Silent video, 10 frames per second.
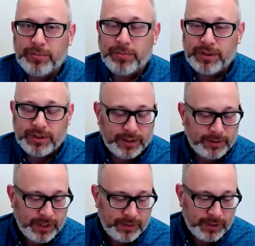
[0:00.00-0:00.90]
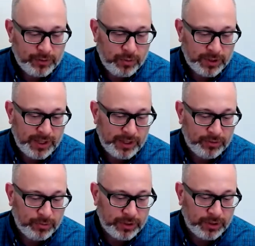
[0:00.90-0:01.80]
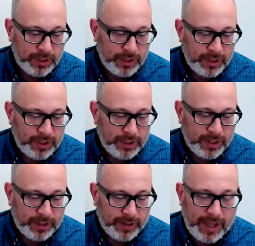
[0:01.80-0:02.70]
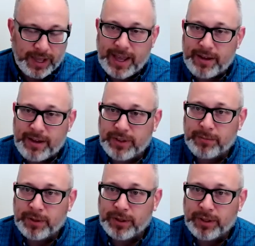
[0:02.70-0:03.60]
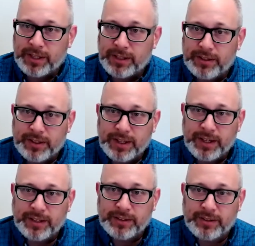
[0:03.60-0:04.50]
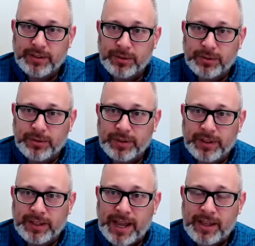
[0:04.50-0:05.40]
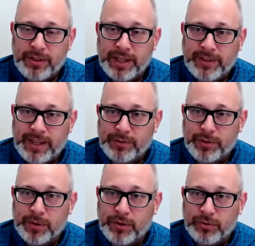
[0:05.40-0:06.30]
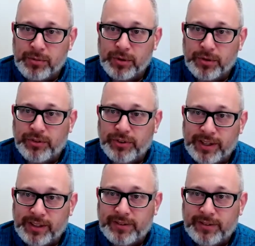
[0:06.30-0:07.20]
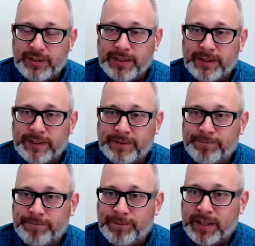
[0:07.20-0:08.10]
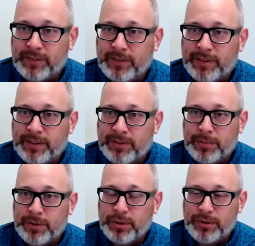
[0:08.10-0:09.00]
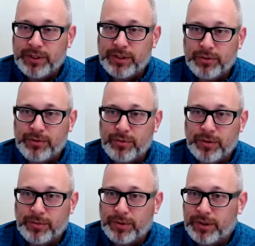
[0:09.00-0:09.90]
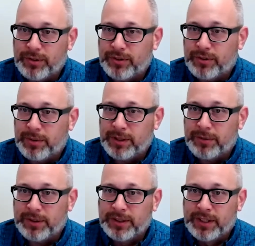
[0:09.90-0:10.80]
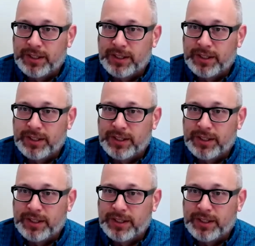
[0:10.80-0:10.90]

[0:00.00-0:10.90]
But that's one case where having the ability to gather that data from those remote sites, that's the beauty of Industry 4.0, just to be able to